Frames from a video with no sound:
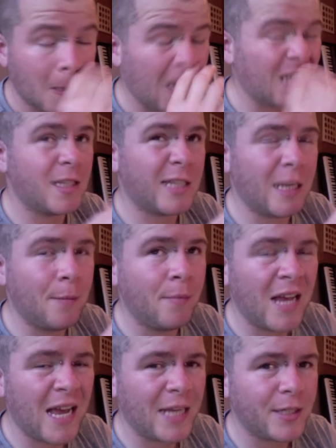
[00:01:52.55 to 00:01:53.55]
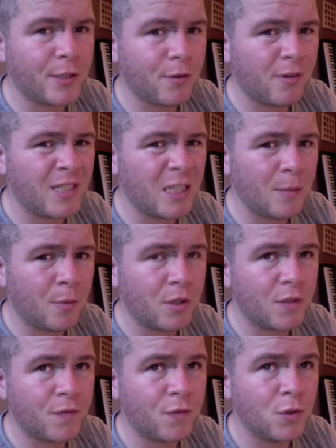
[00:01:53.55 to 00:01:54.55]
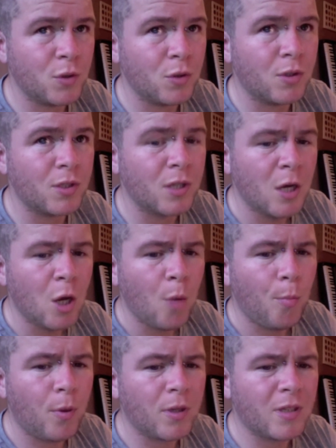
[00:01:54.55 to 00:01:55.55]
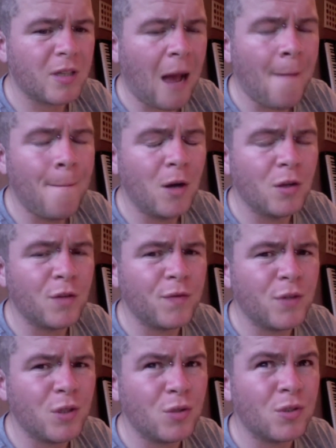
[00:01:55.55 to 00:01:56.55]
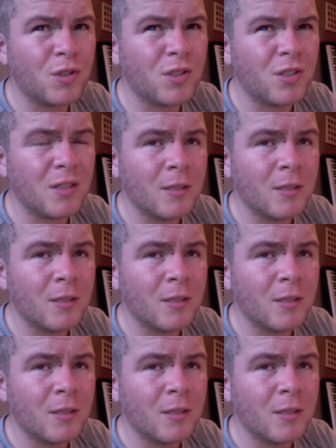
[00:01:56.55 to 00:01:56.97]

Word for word: It's not that I'm less crazy about the fusors, but among fusors,